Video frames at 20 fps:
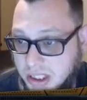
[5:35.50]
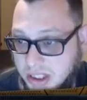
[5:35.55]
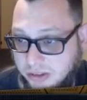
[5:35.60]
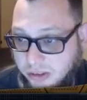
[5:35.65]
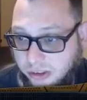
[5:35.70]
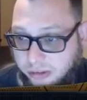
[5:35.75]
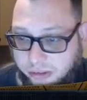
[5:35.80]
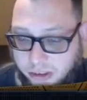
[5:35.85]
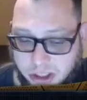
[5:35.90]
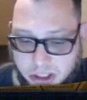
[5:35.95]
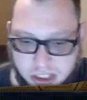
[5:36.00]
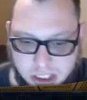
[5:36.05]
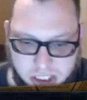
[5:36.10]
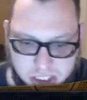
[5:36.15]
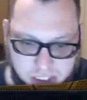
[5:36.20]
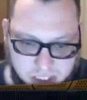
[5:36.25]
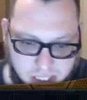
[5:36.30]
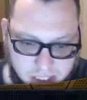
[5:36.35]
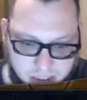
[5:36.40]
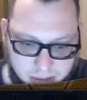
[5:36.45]
for first
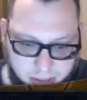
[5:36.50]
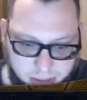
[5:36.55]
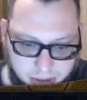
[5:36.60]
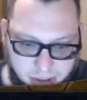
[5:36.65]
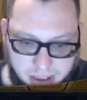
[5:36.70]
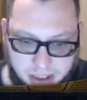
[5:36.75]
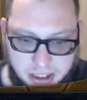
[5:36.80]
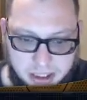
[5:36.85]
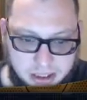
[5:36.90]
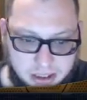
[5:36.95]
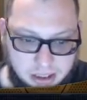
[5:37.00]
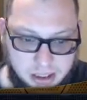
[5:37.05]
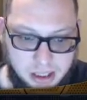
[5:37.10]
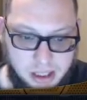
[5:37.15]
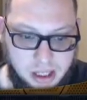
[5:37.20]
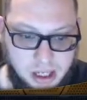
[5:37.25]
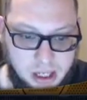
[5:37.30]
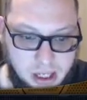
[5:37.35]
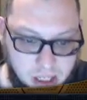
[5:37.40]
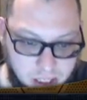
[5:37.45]
edition lightly played.
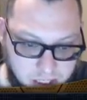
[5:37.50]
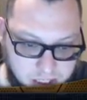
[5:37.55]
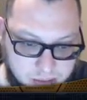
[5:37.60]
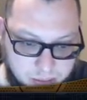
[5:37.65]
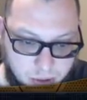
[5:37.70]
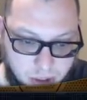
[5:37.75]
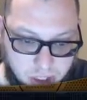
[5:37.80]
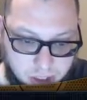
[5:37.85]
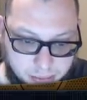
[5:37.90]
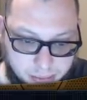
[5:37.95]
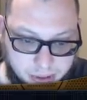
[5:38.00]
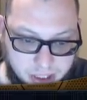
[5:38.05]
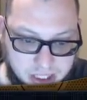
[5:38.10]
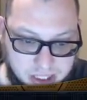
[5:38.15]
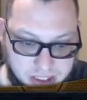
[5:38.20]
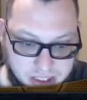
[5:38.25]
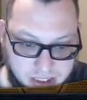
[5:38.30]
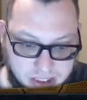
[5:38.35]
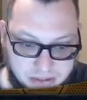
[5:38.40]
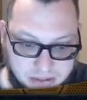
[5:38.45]
Its market price is